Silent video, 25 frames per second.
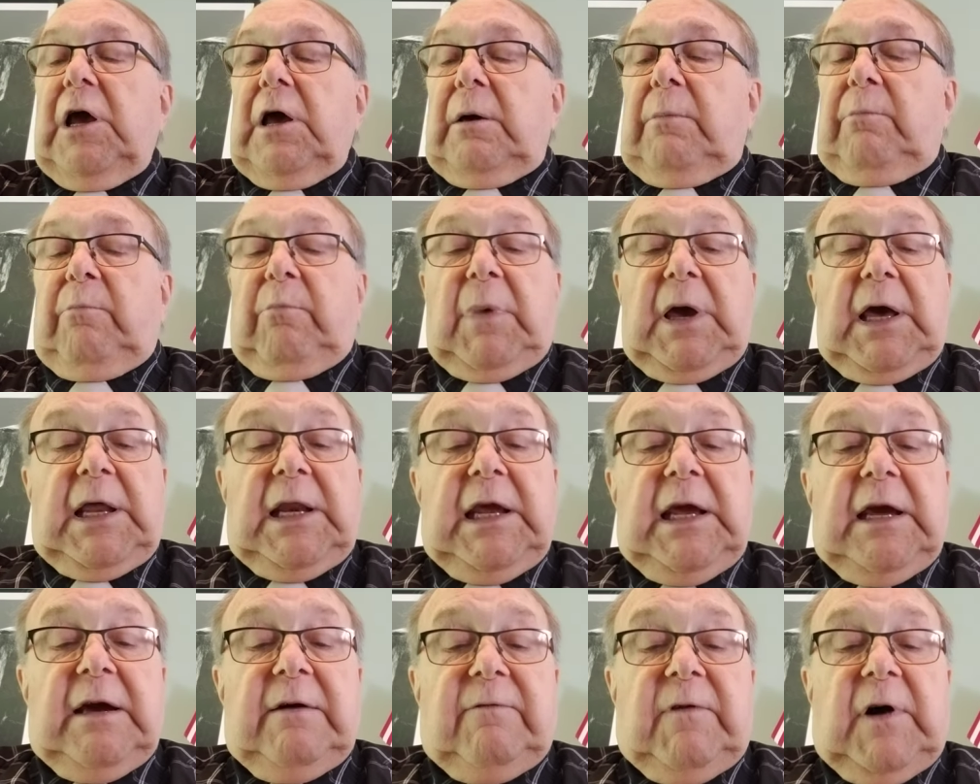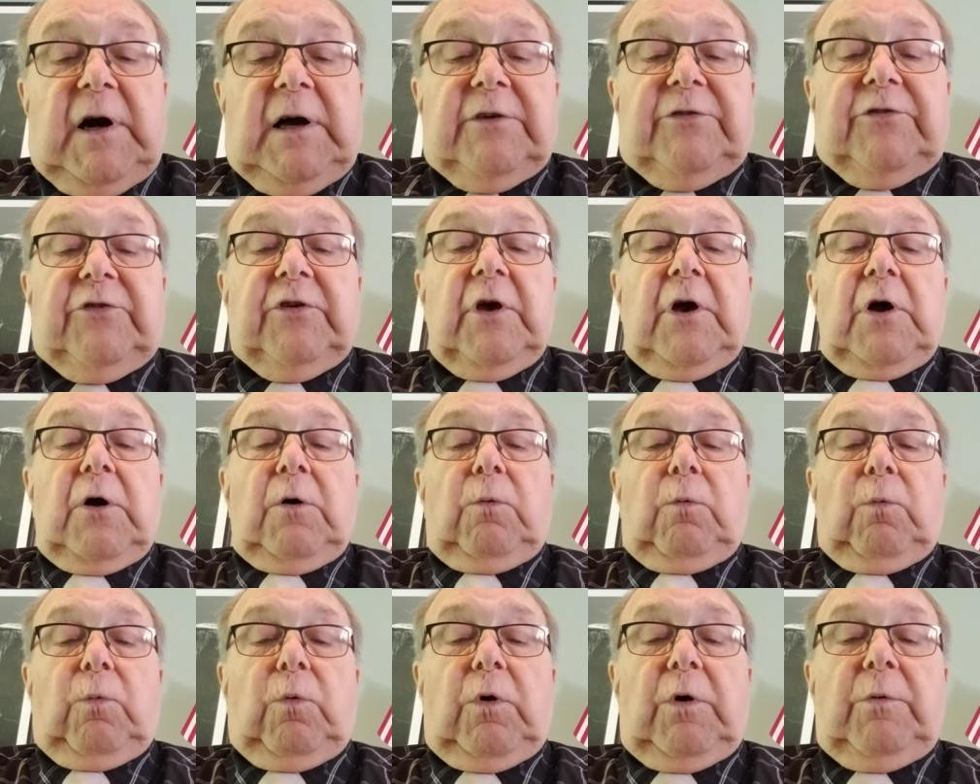many of us
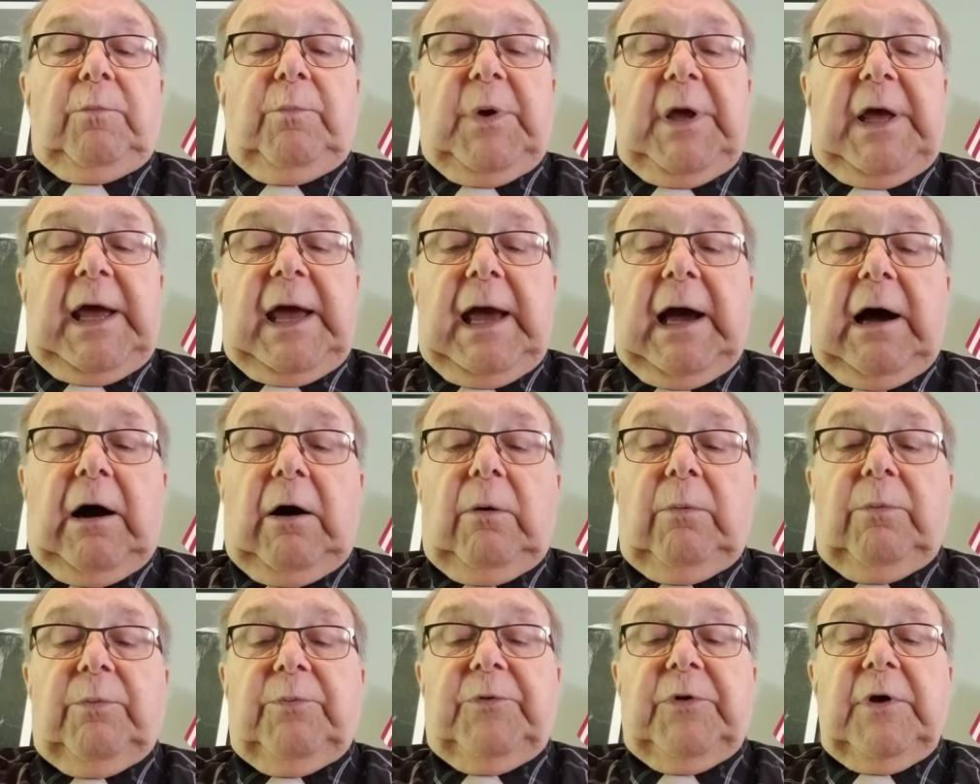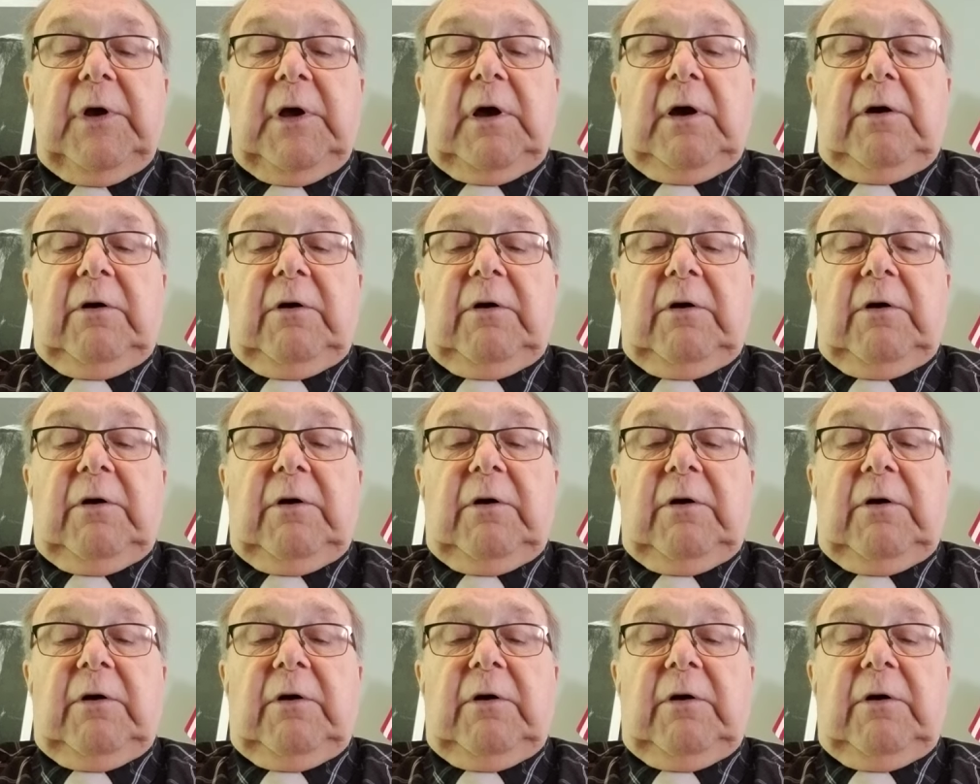would be helped